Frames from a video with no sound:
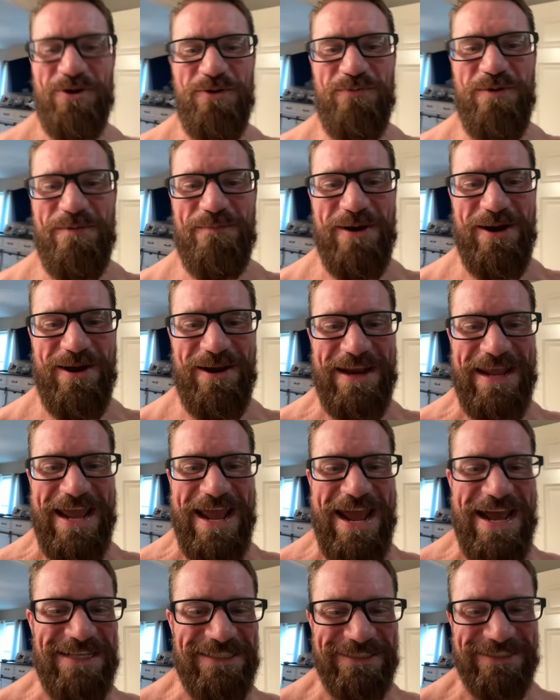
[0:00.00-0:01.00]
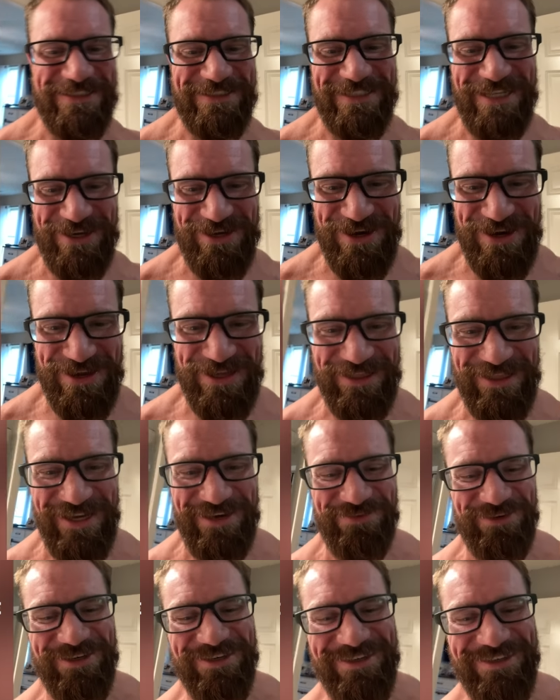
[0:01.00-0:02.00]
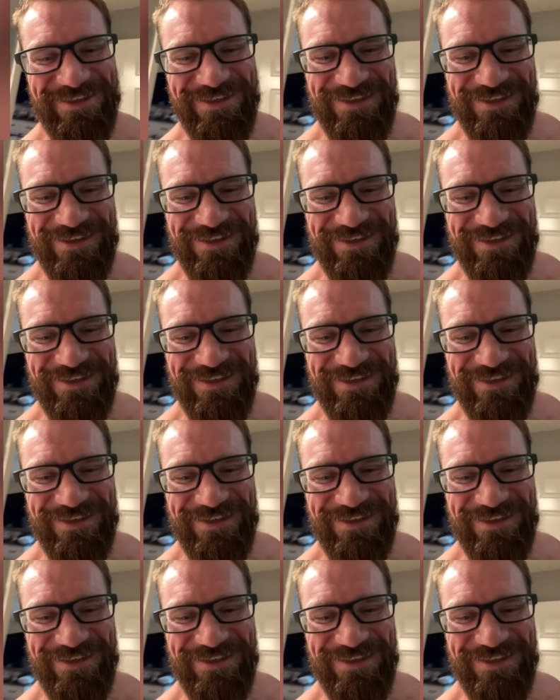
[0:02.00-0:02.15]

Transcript: old woman on the ass and let her know you love her.